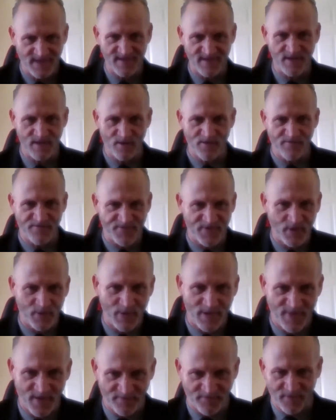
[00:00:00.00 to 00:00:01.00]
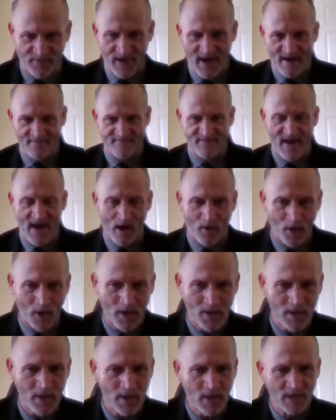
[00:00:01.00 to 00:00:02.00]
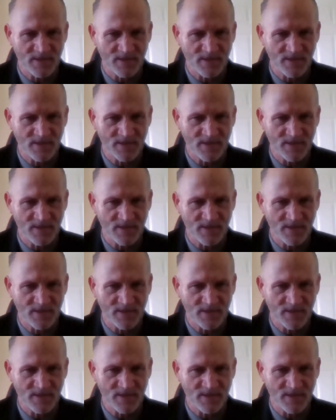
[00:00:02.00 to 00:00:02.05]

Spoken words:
that, if you were in there for a half an hour.